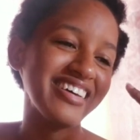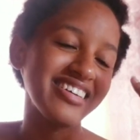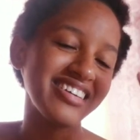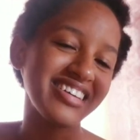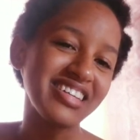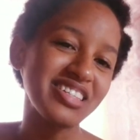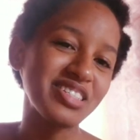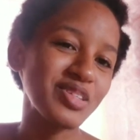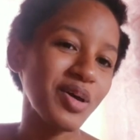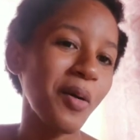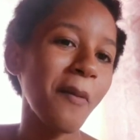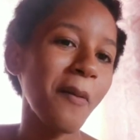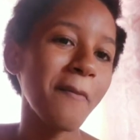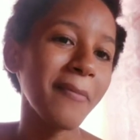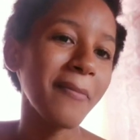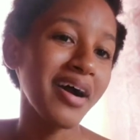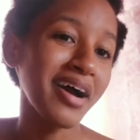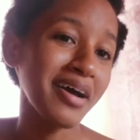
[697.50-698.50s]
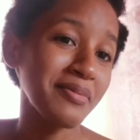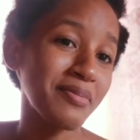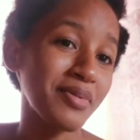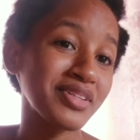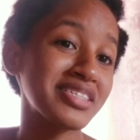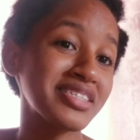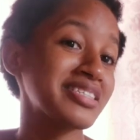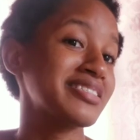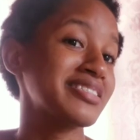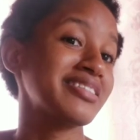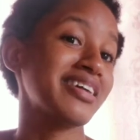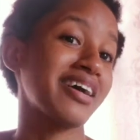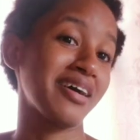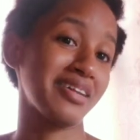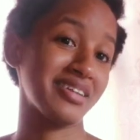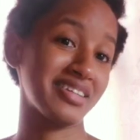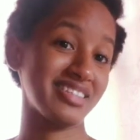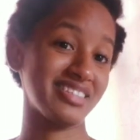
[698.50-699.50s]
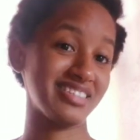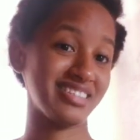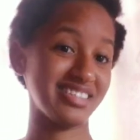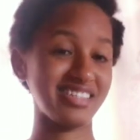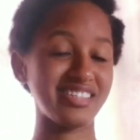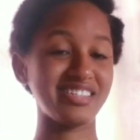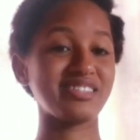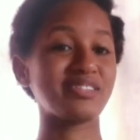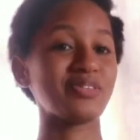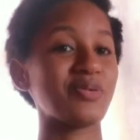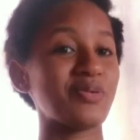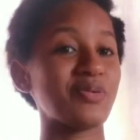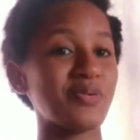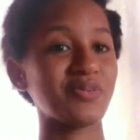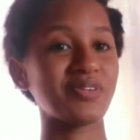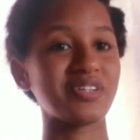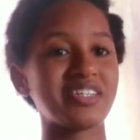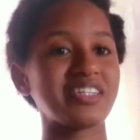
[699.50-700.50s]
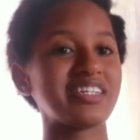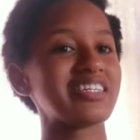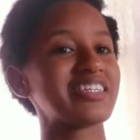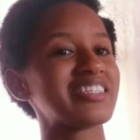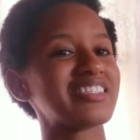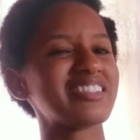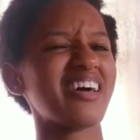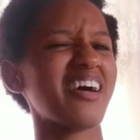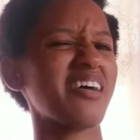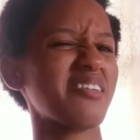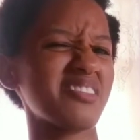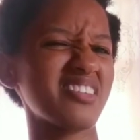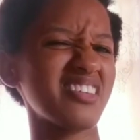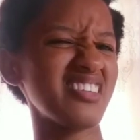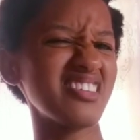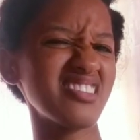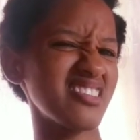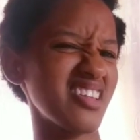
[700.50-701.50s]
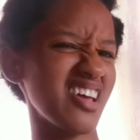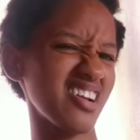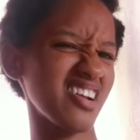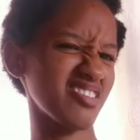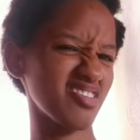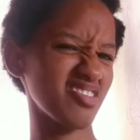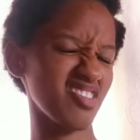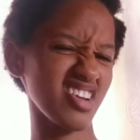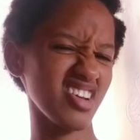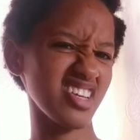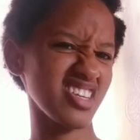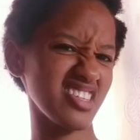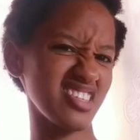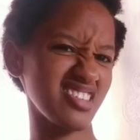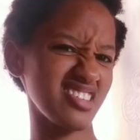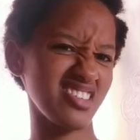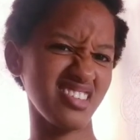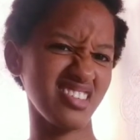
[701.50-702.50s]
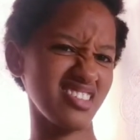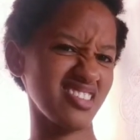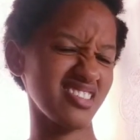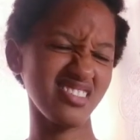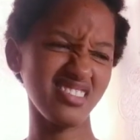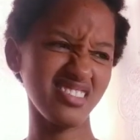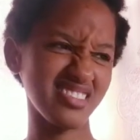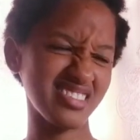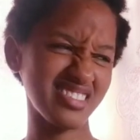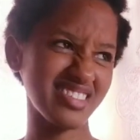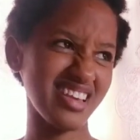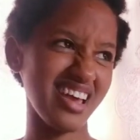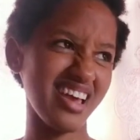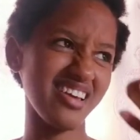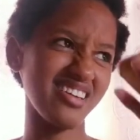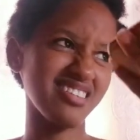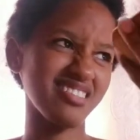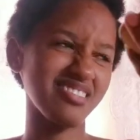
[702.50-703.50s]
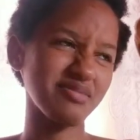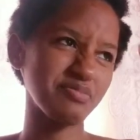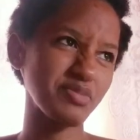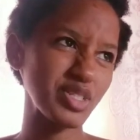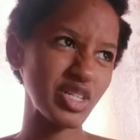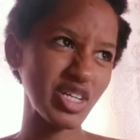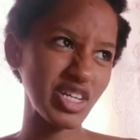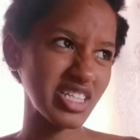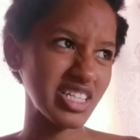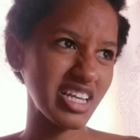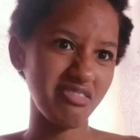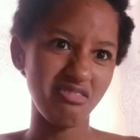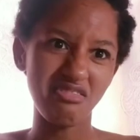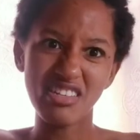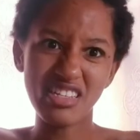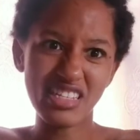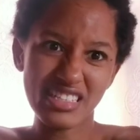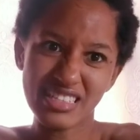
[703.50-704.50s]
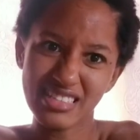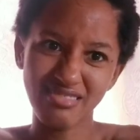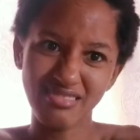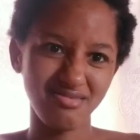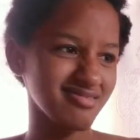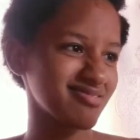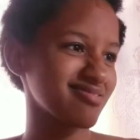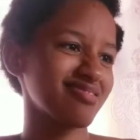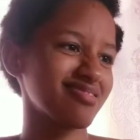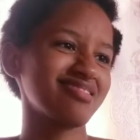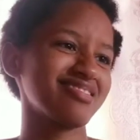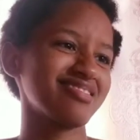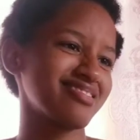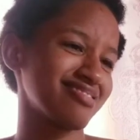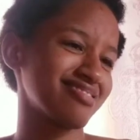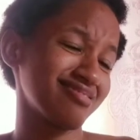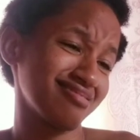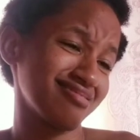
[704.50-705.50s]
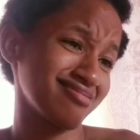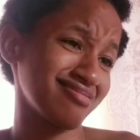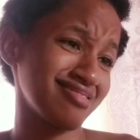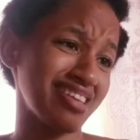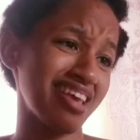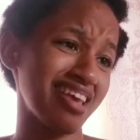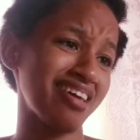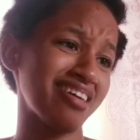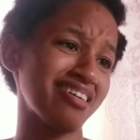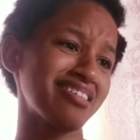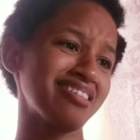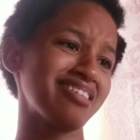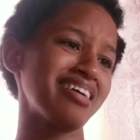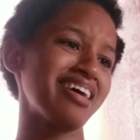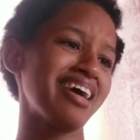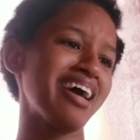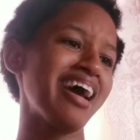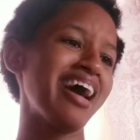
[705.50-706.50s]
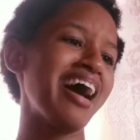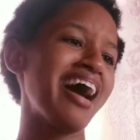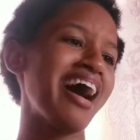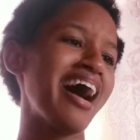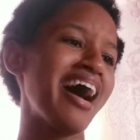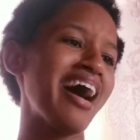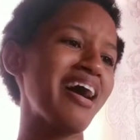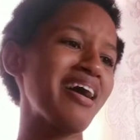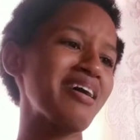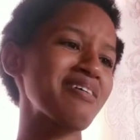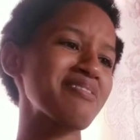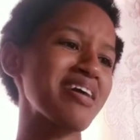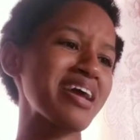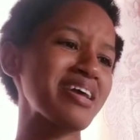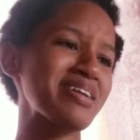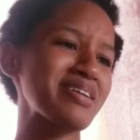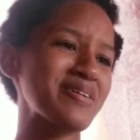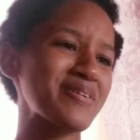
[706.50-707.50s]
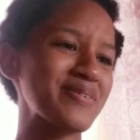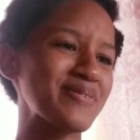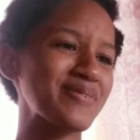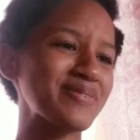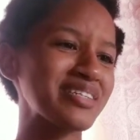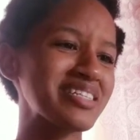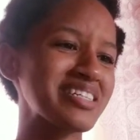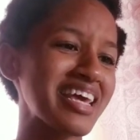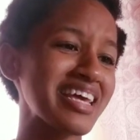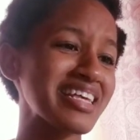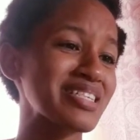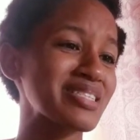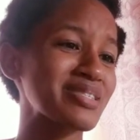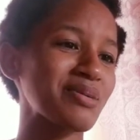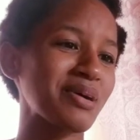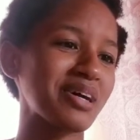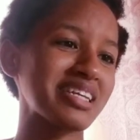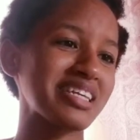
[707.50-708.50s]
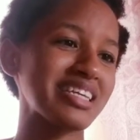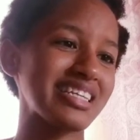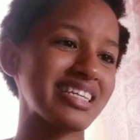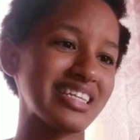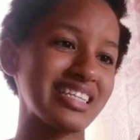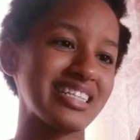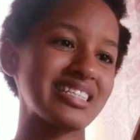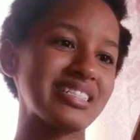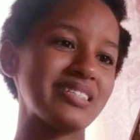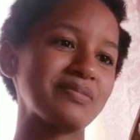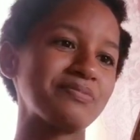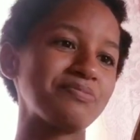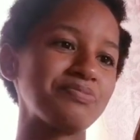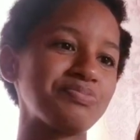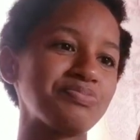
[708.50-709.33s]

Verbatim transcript: It's so mad, but it's not. It don't. It's not. It's not crazy. It's sign. It's just a reason. Yeah. All right. Now the next one is um.